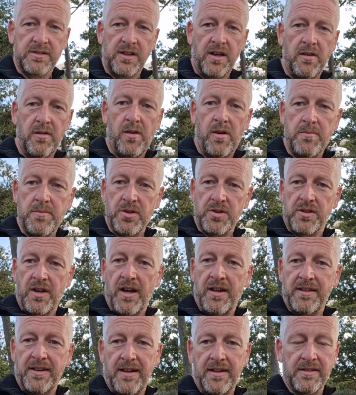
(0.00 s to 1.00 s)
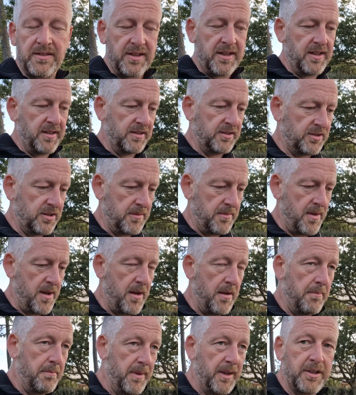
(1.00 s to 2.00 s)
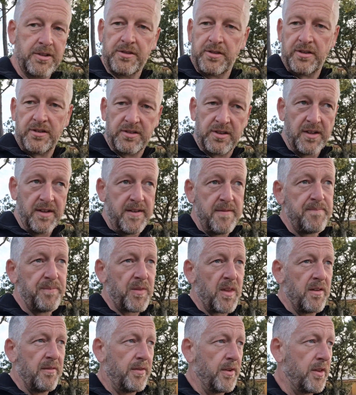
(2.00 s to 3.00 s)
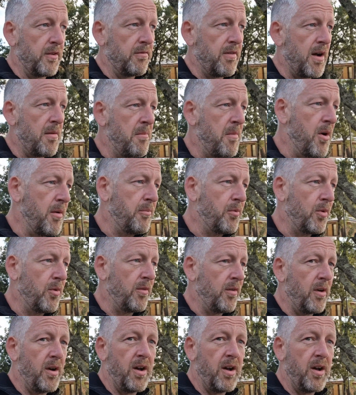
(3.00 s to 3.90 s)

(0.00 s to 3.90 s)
So I'm just going down to get some mixers for the rum I brought